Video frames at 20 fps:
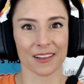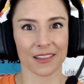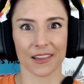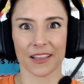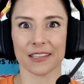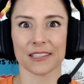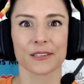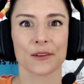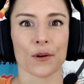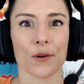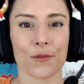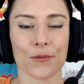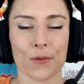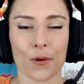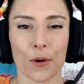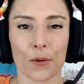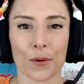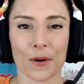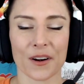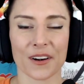Let's go
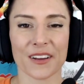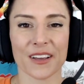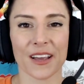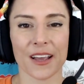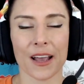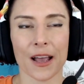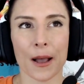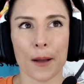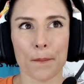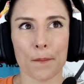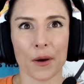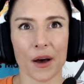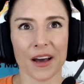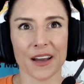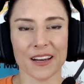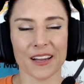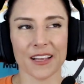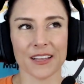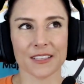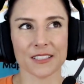forward.
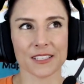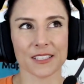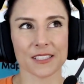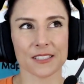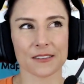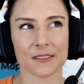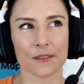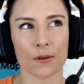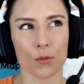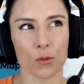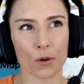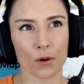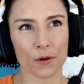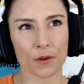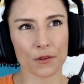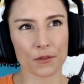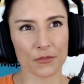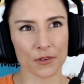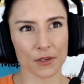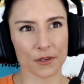But the
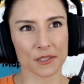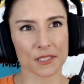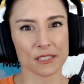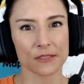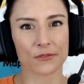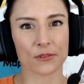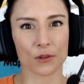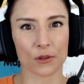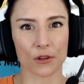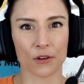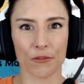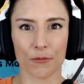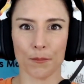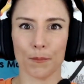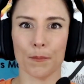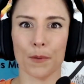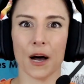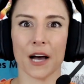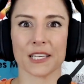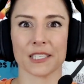world feels full
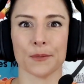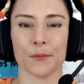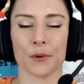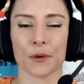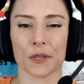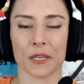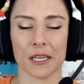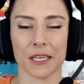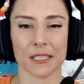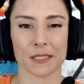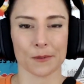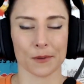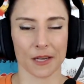of possibilities.